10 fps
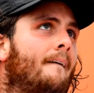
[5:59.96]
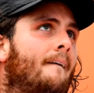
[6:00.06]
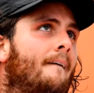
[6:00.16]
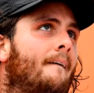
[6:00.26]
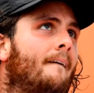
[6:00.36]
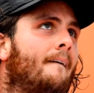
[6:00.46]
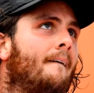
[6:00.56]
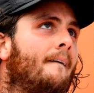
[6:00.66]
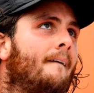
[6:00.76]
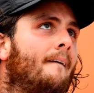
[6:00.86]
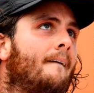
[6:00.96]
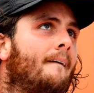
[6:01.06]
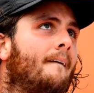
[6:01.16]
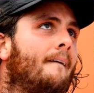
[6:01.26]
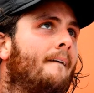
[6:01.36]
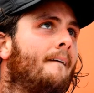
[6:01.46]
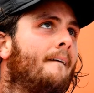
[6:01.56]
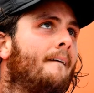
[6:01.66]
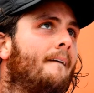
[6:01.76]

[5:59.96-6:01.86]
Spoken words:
(silence)